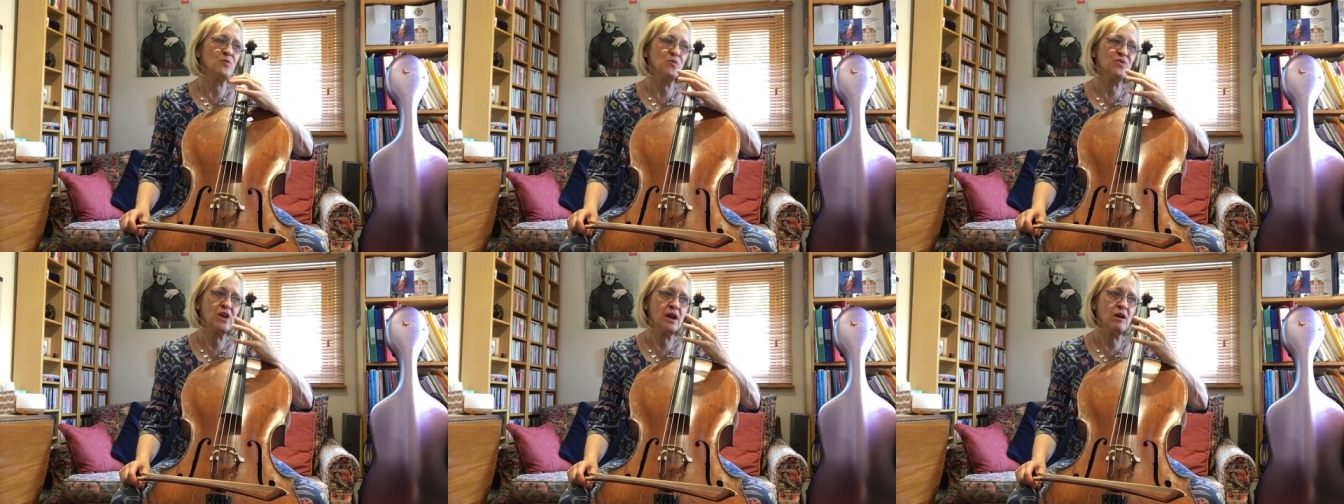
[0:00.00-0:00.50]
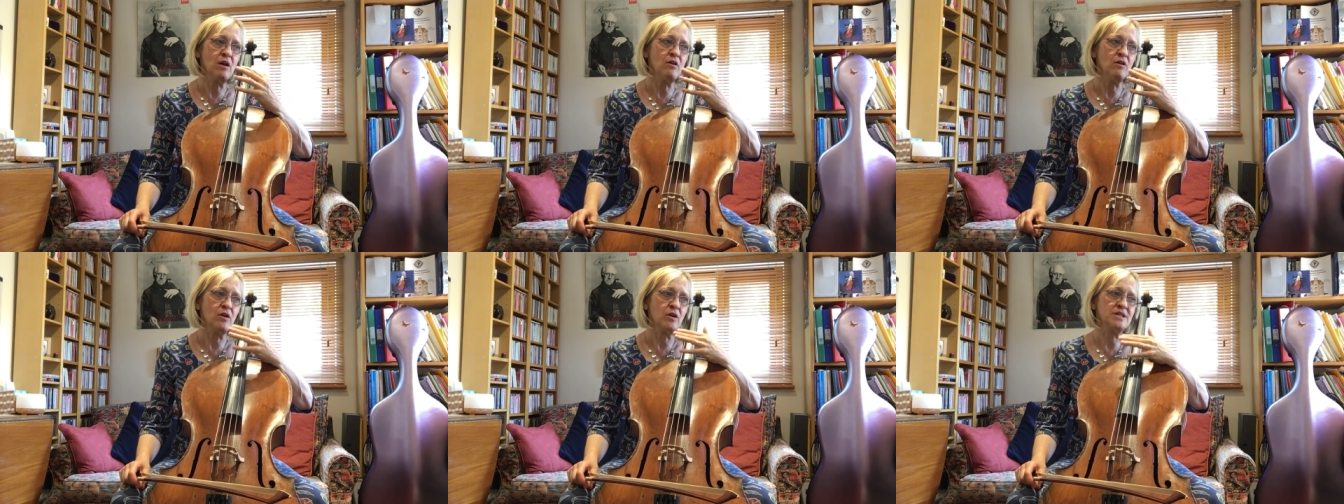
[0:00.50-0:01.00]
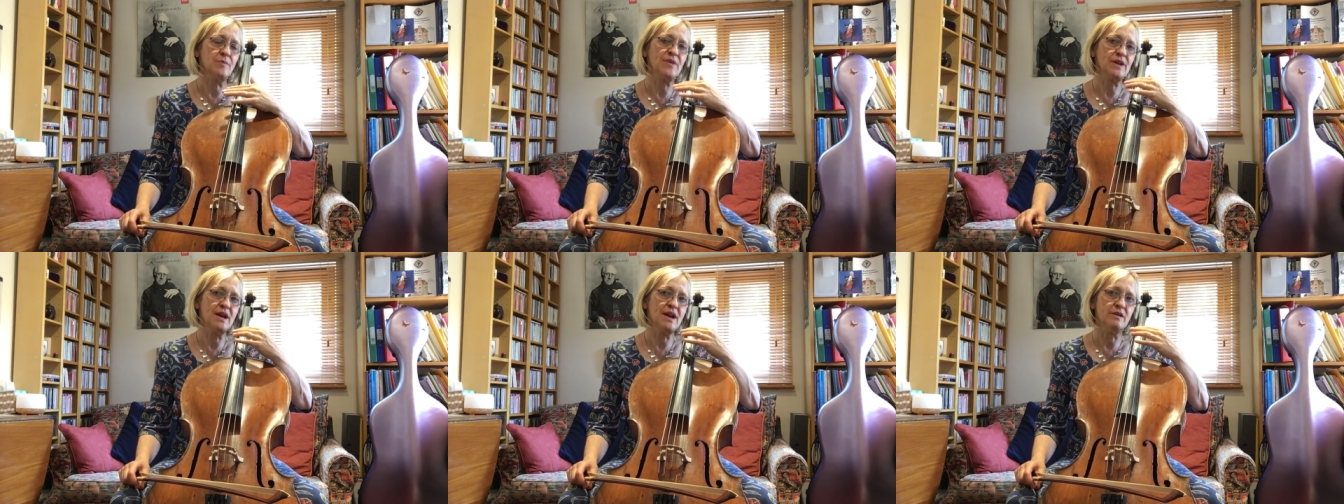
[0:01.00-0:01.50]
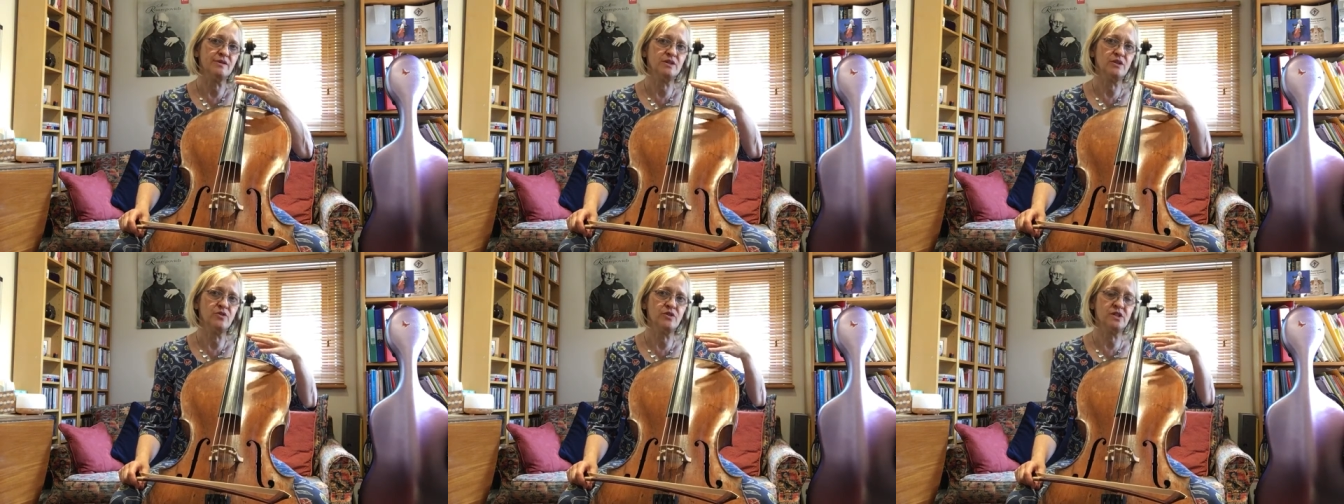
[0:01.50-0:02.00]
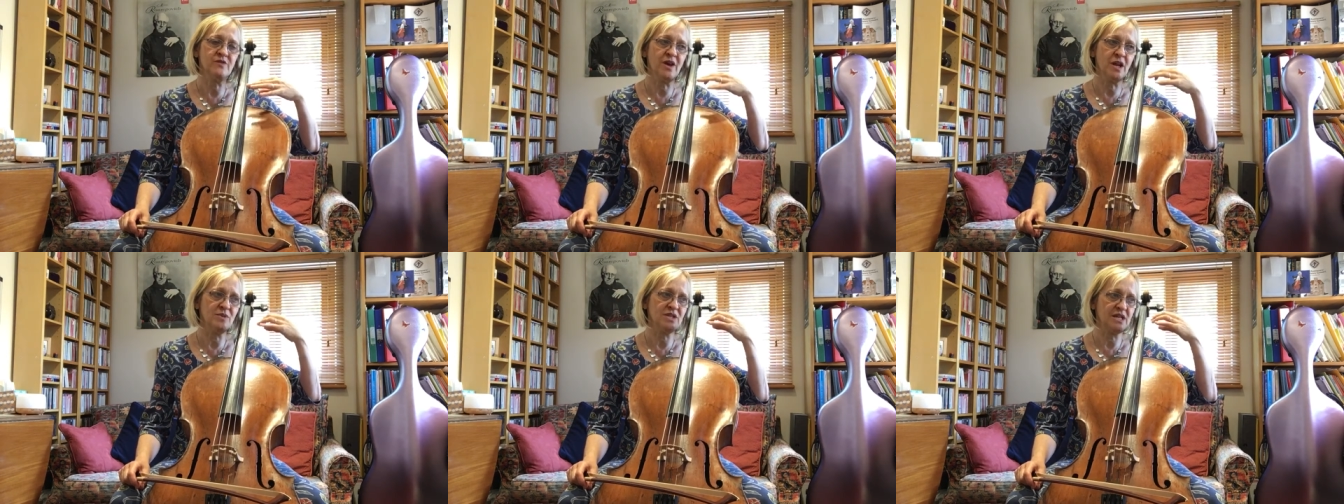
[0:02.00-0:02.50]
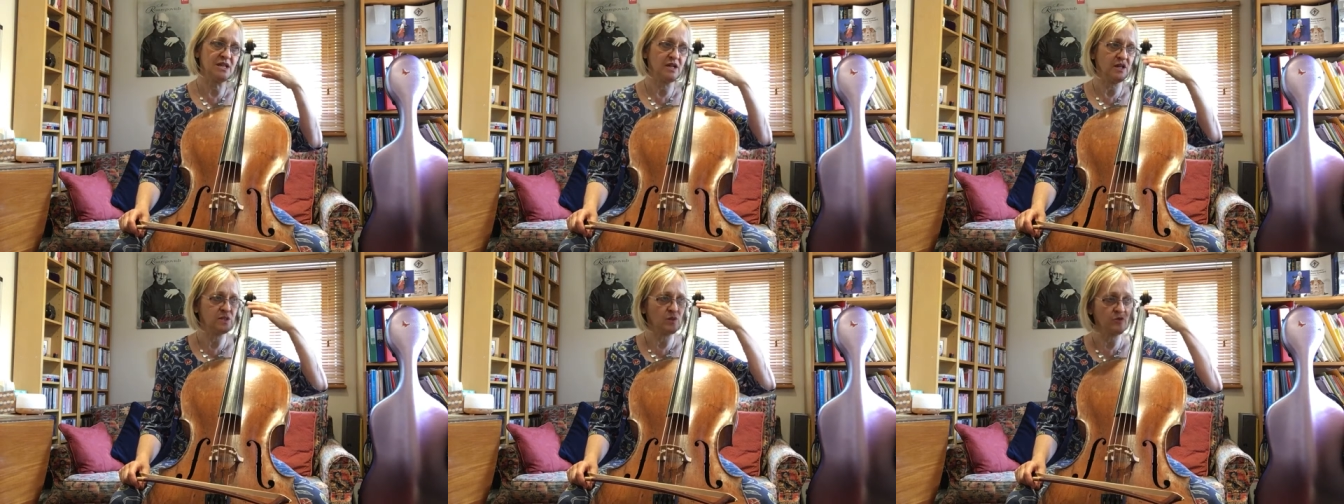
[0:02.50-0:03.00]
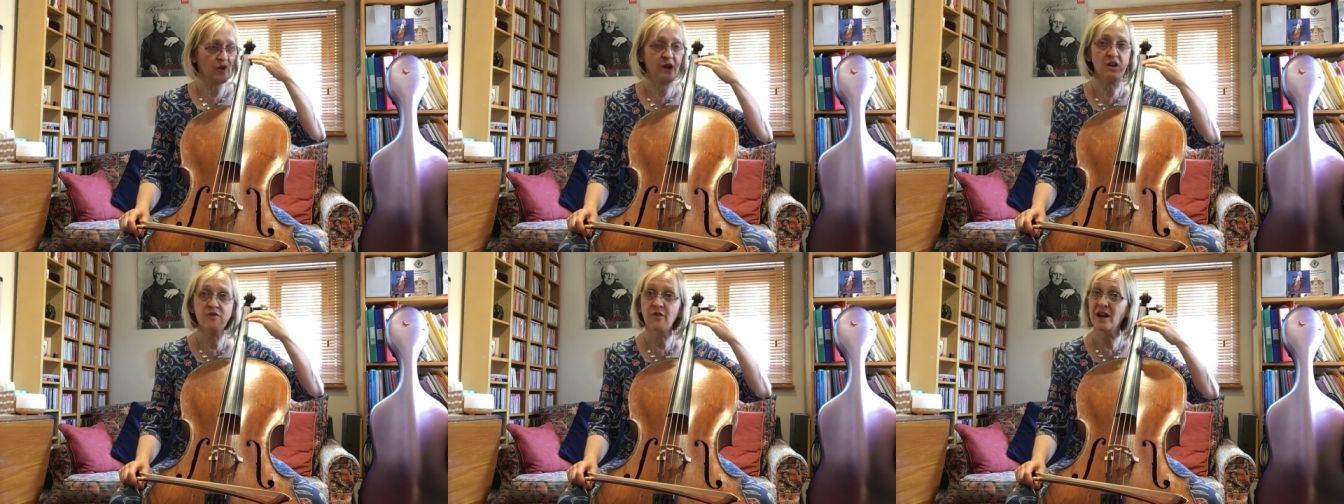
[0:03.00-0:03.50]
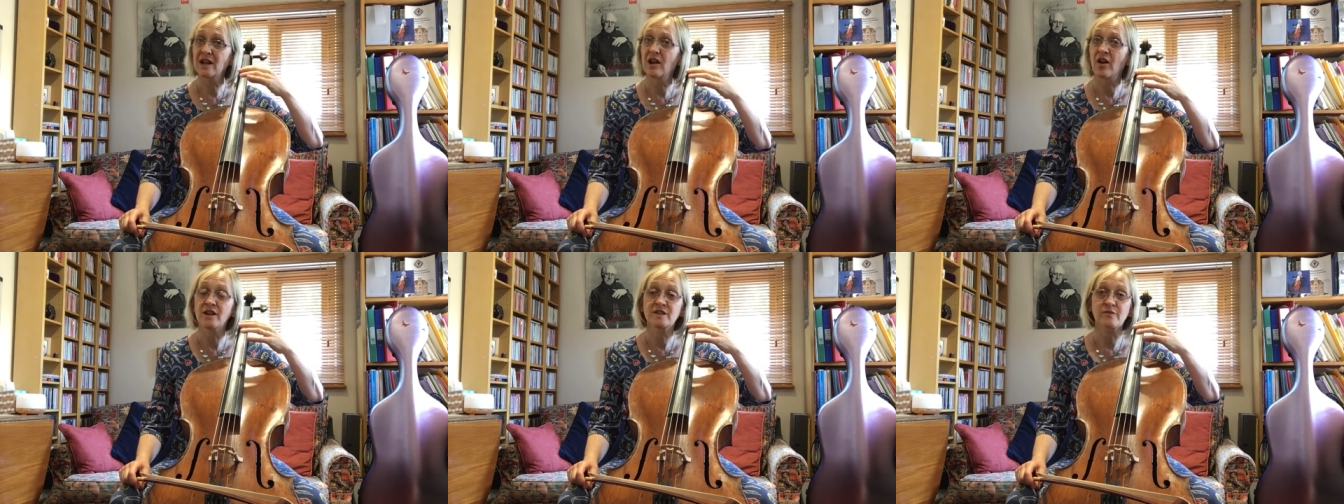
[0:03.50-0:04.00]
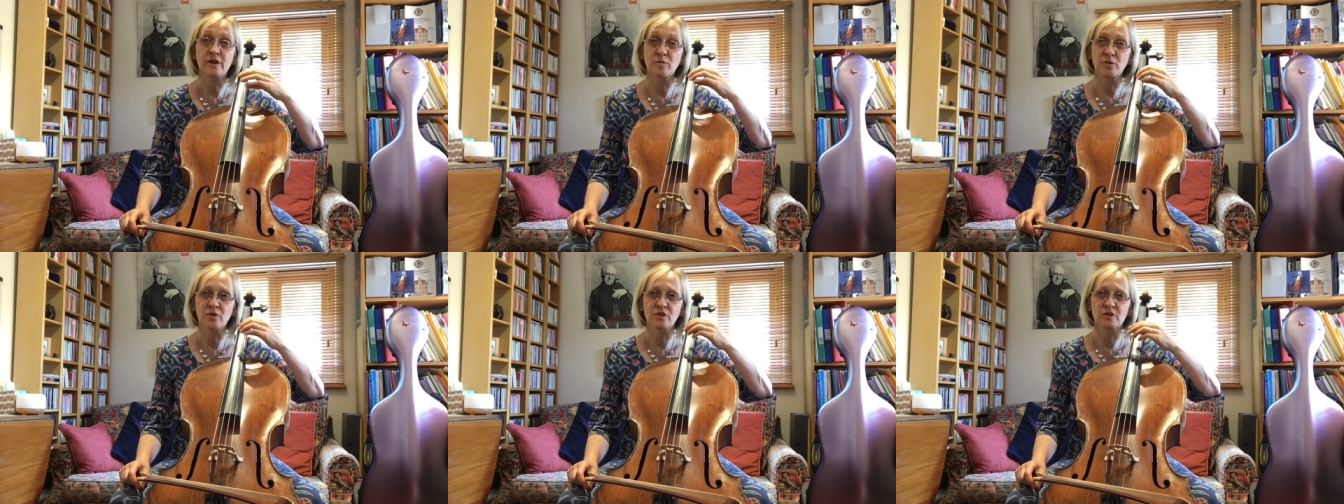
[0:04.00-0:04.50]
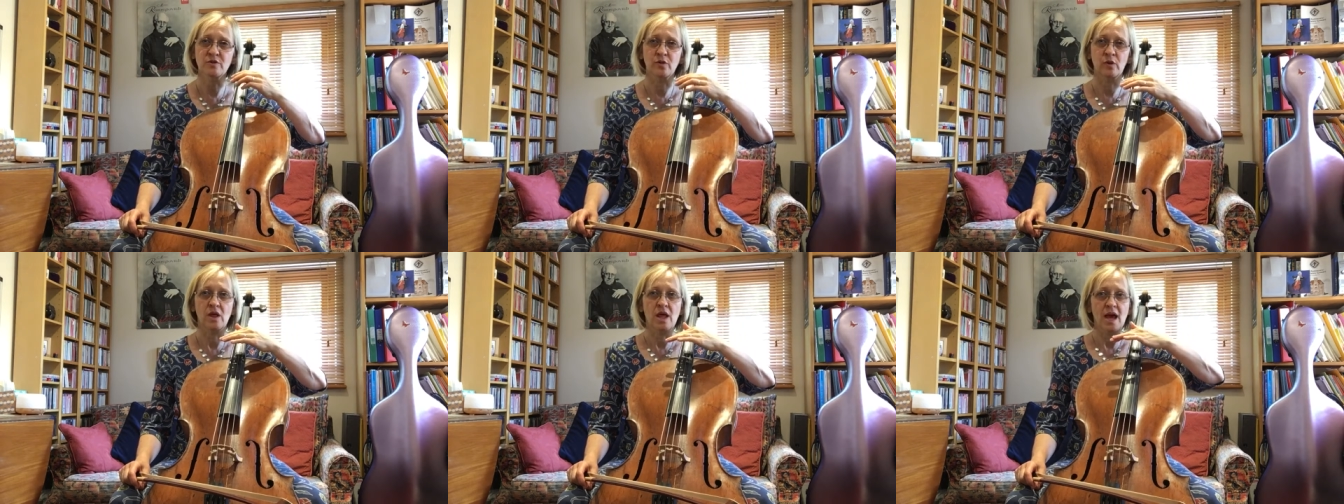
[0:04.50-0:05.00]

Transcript: They are something else. You know, the development here is very, very light, very beautiful,